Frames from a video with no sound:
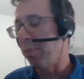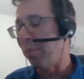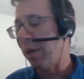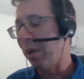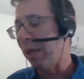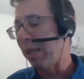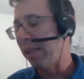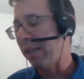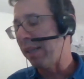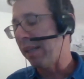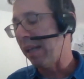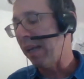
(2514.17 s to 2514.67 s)

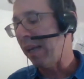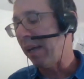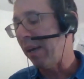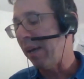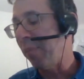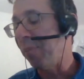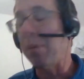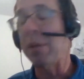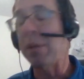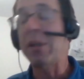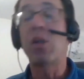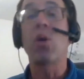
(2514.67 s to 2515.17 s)
but
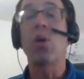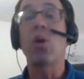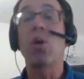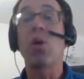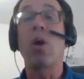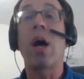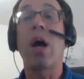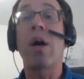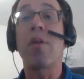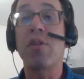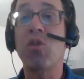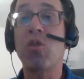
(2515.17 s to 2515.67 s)

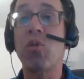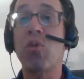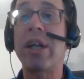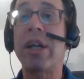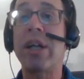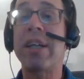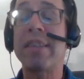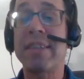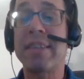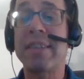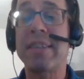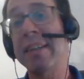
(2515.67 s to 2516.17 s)
you have
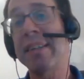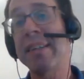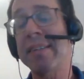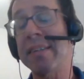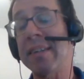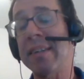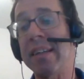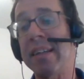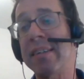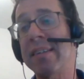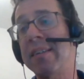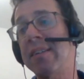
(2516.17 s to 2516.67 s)
Israeli
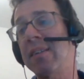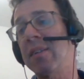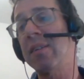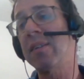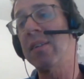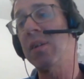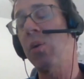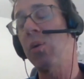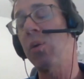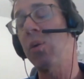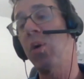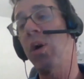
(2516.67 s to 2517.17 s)
citizens,
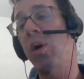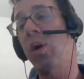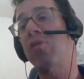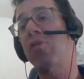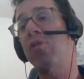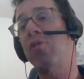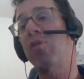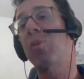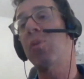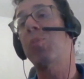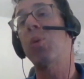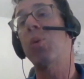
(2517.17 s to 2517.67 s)
so you
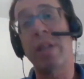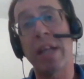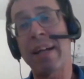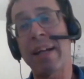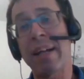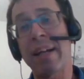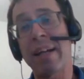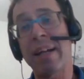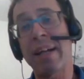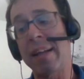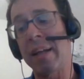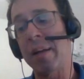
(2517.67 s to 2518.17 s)
have to
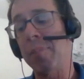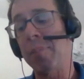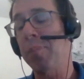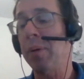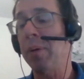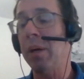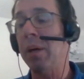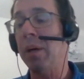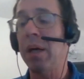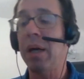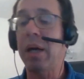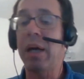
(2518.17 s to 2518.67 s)
protect
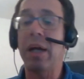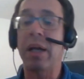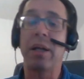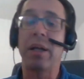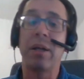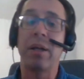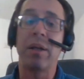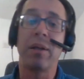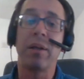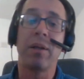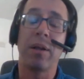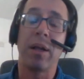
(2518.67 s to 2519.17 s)
them,
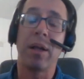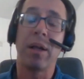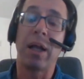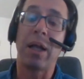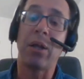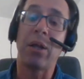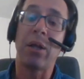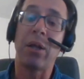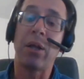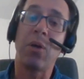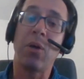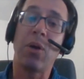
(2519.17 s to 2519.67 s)
and
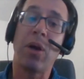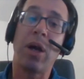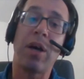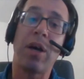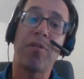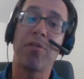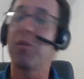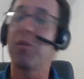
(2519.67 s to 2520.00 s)
you have